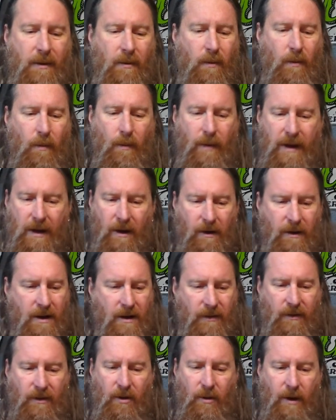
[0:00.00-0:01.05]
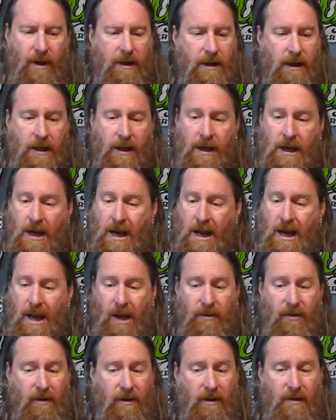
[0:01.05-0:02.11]
weirdness to it.
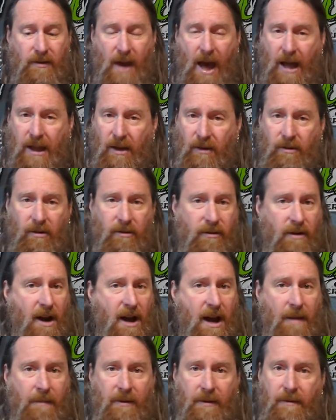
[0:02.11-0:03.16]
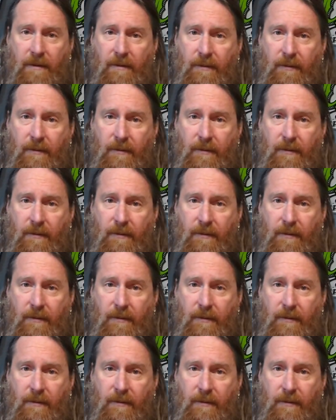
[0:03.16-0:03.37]
It's just exactly as described.